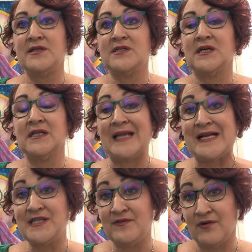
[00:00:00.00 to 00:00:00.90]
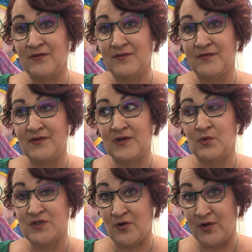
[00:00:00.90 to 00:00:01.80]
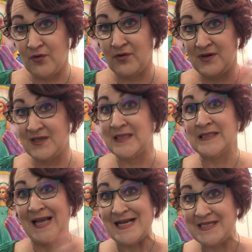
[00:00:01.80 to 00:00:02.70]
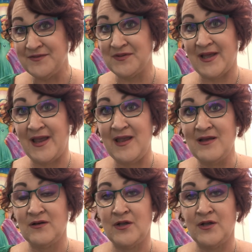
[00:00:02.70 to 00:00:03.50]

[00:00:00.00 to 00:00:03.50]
a collective of what's going on collectively,